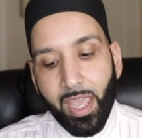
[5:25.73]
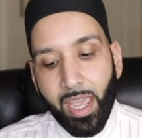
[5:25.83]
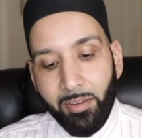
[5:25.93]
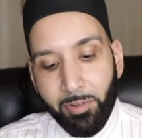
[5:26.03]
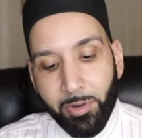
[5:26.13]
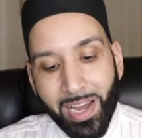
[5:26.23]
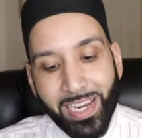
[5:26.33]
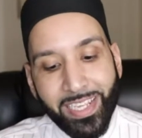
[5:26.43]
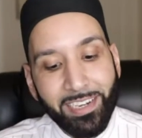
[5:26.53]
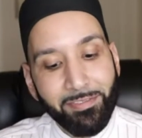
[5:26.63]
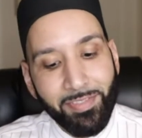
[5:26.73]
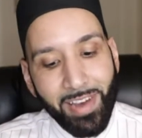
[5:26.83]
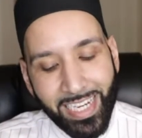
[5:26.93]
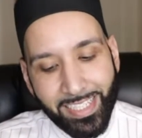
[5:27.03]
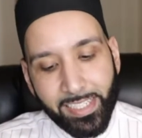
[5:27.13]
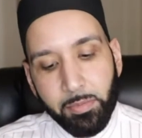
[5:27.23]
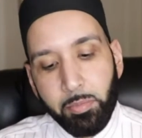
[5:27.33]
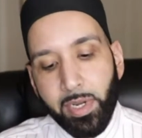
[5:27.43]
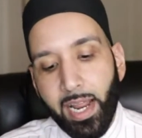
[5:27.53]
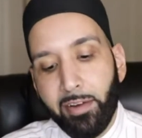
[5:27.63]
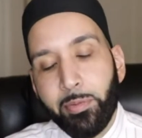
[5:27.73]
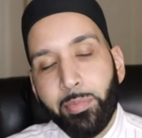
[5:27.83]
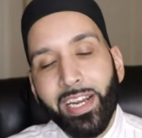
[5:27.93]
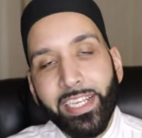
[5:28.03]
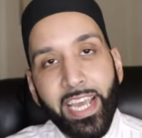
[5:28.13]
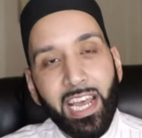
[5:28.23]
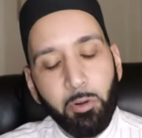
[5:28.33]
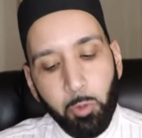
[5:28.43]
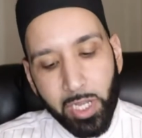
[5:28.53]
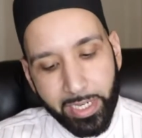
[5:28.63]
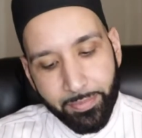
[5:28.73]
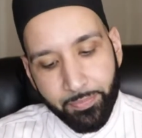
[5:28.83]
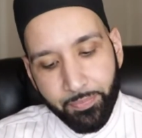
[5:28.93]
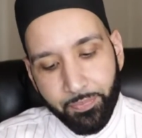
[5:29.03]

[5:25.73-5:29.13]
Everybody can fight, but everybody can't win.